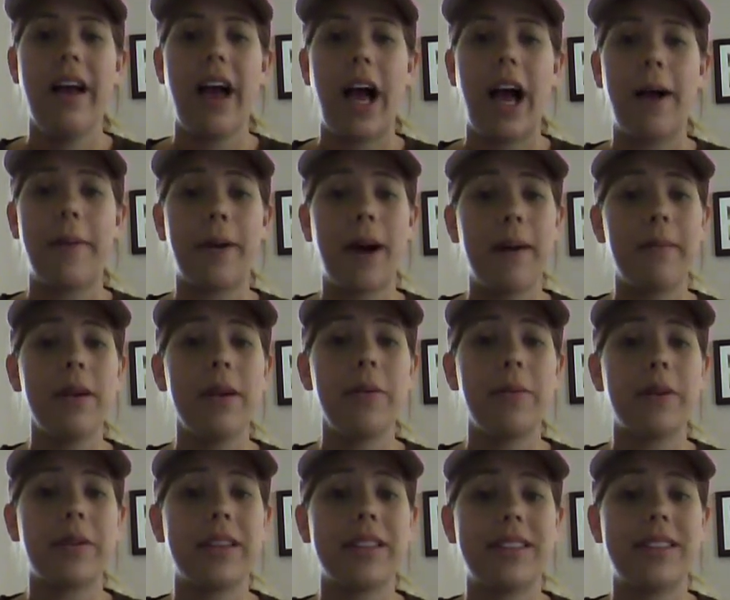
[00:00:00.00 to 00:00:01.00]
I probably
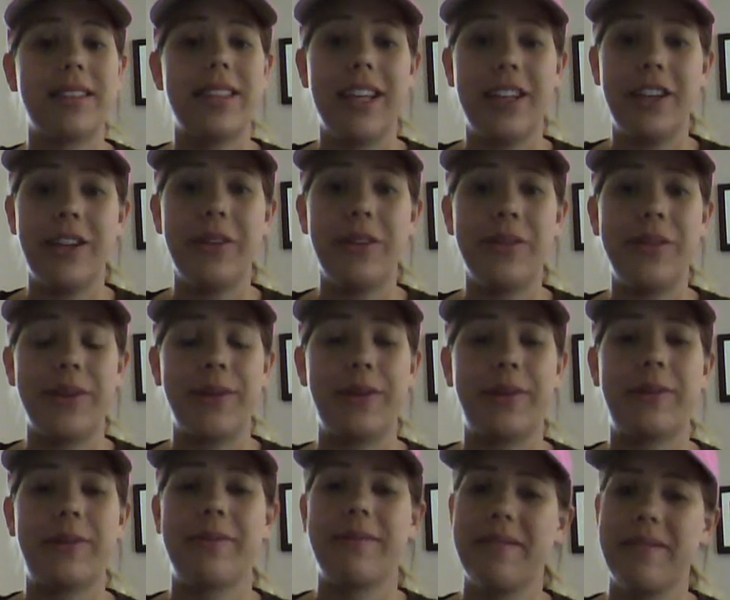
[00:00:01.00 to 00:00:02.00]
will continue to
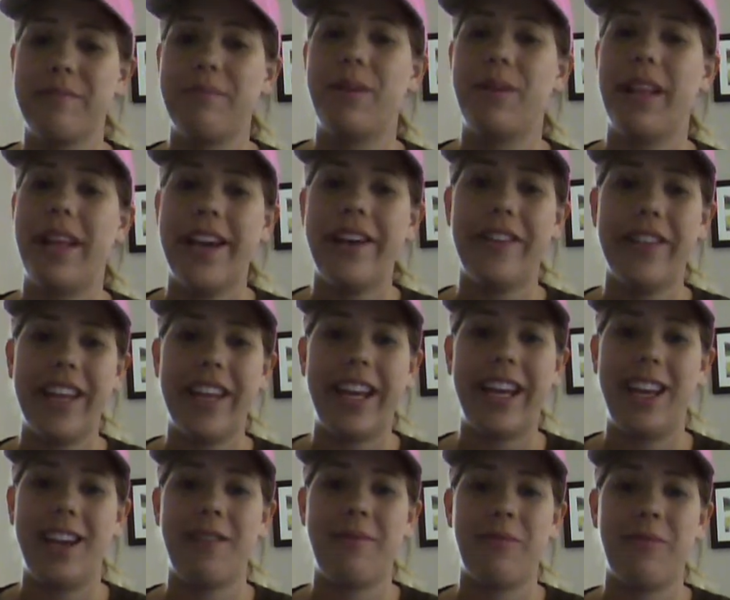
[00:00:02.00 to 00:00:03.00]
play on the
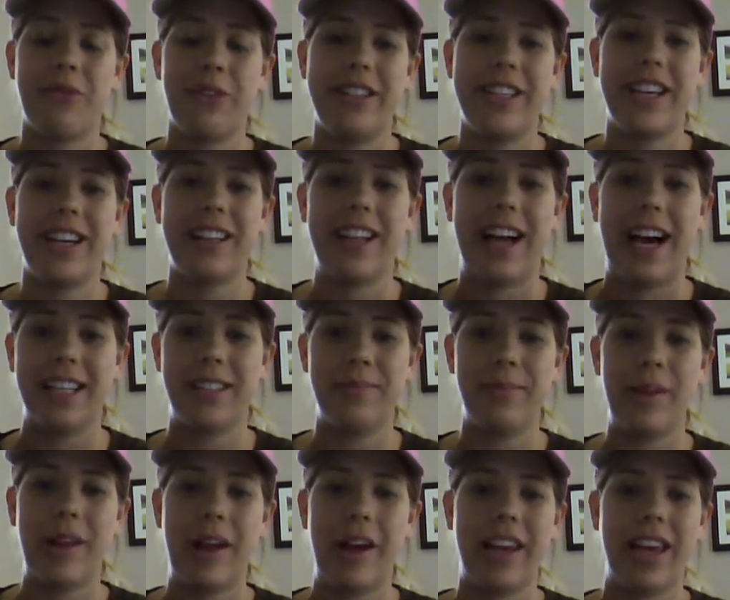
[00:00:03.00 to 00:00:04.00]
EDM 310 class
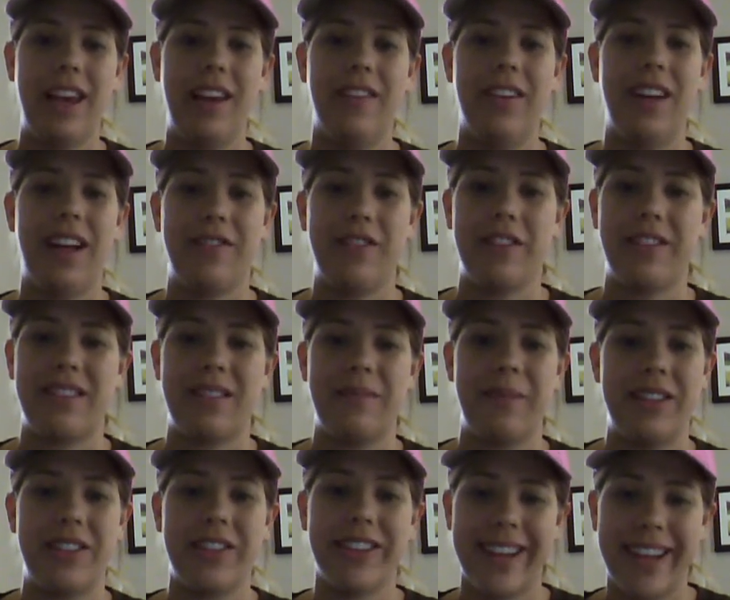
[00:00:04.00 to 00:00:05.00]
blog even after the
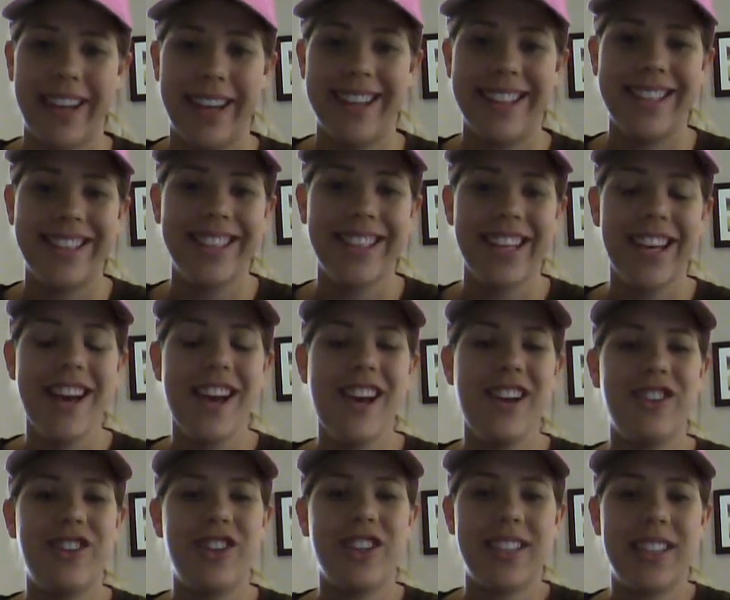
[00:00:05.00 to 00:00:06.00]
semester ends,
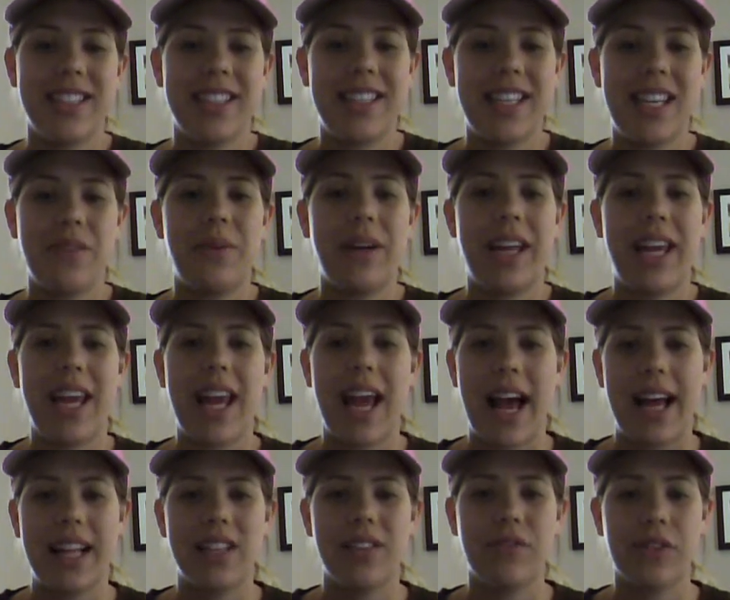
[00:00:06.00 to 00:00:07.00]
just to see what he
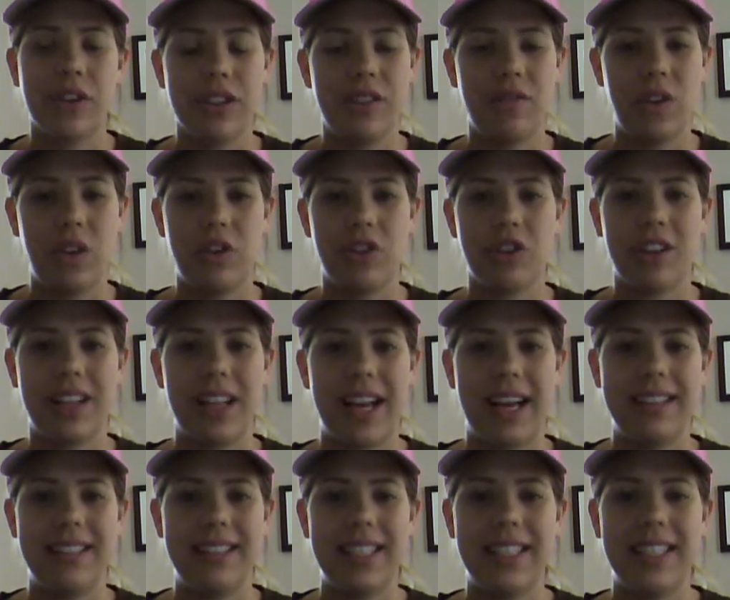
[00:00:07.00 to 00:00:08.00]
adds for his future
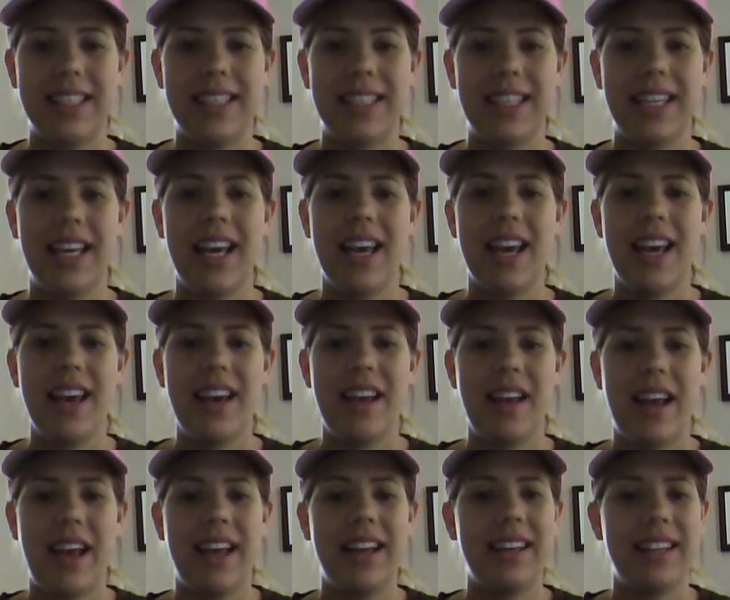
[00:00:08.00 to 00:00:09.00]
classes.
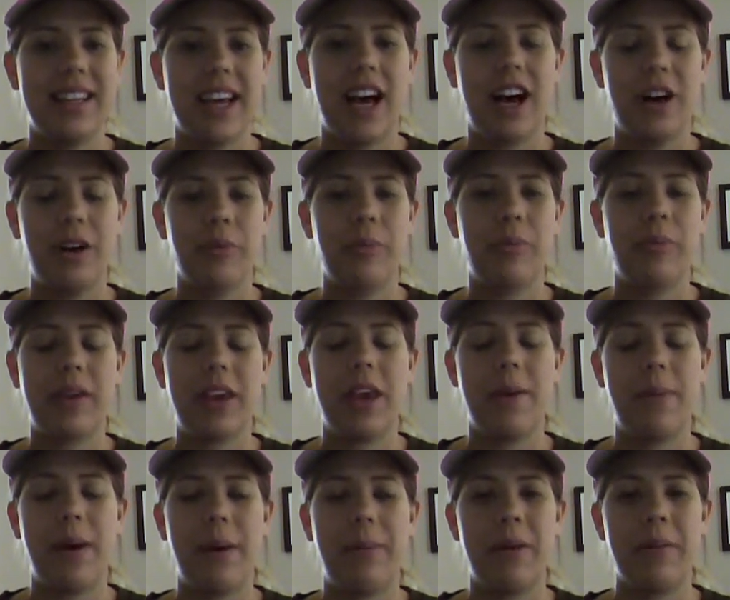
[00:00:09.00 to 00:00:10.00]
and to help
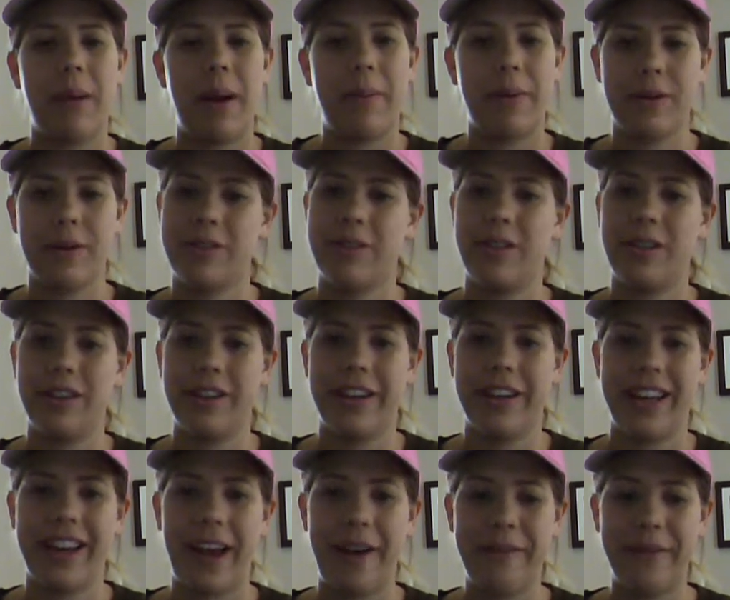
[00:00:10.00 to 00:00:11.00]
keep up with my personal
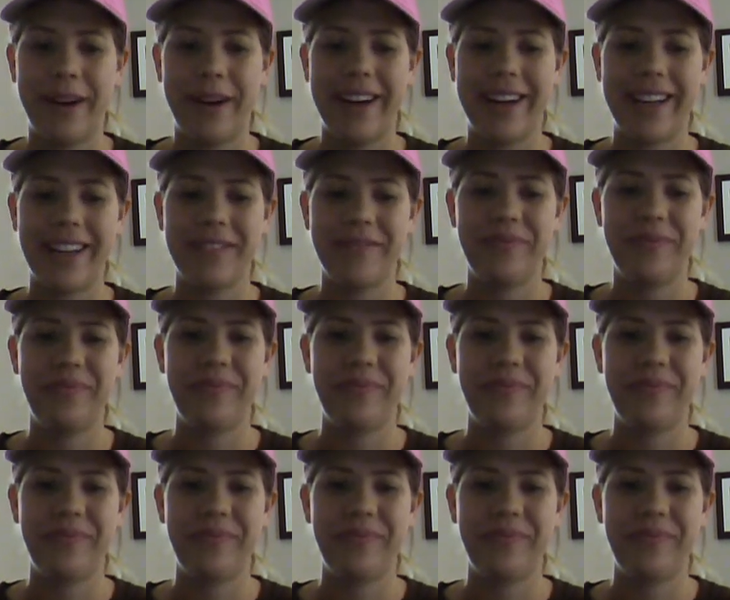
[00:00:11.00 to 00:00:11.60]
learning network.